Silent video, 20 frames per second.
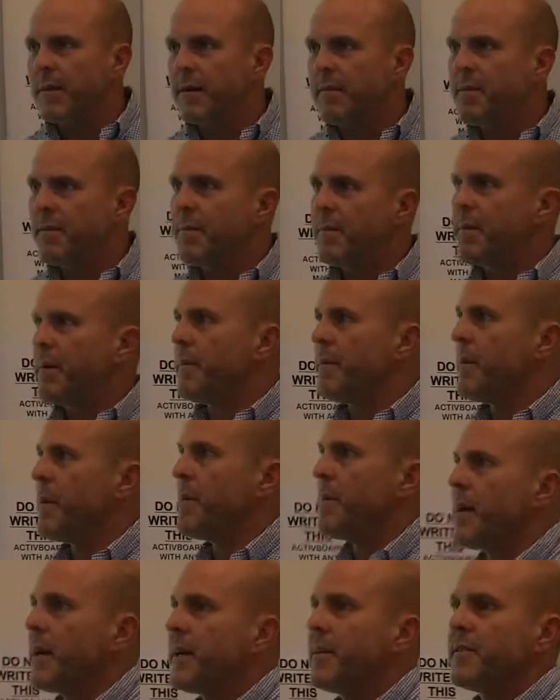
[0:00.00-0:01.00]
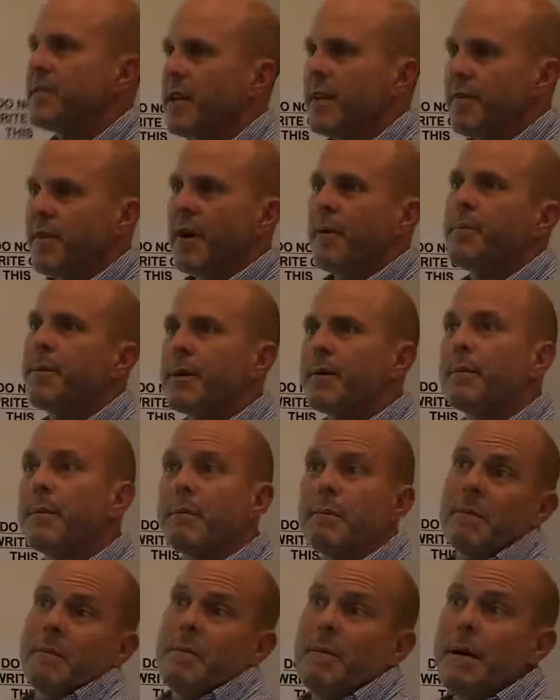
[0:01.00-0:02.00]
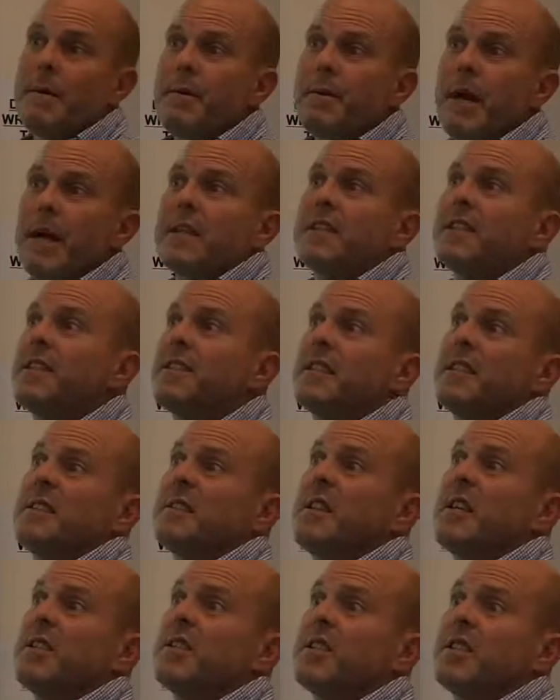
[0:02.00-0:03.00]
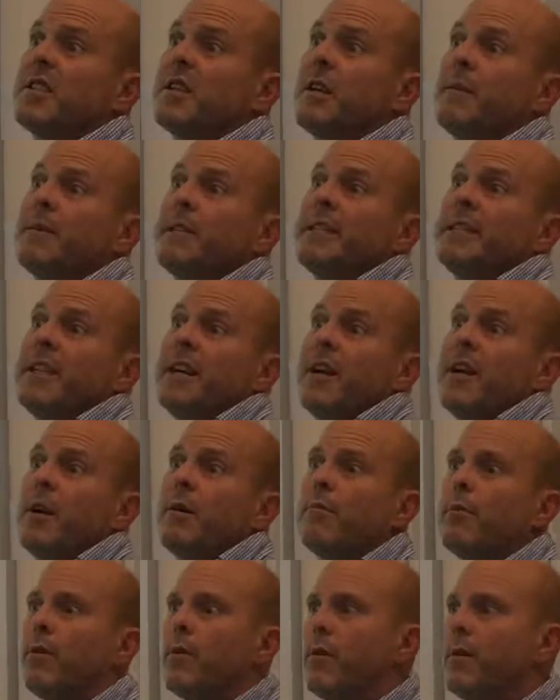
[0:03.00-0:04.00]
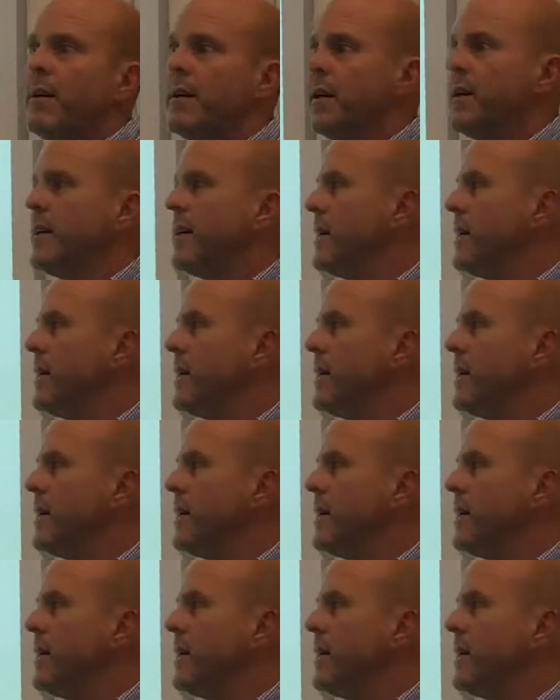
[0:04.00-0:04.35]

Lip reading: I'm making stuff up here, but maybe Exxon says, no, this is going to be terrible.